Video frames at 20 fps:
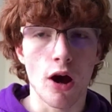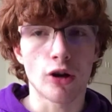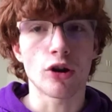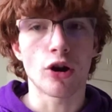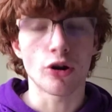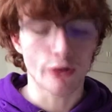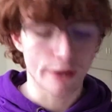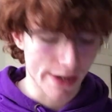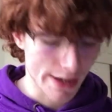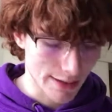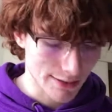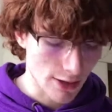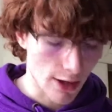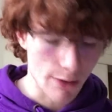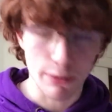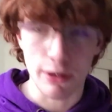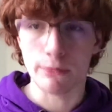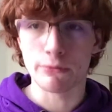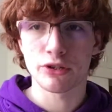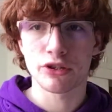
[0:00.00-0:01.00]
concrete
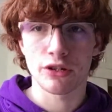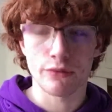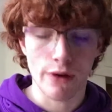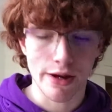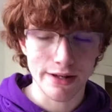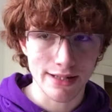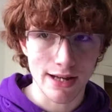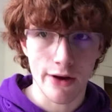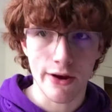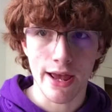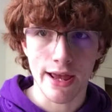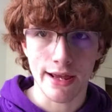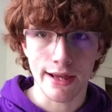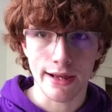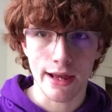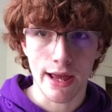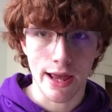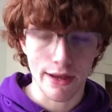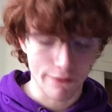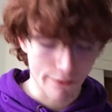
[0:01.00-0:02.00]
example, I'm just going to write out
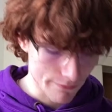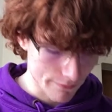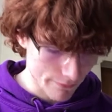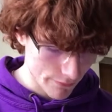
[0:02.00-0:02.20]
a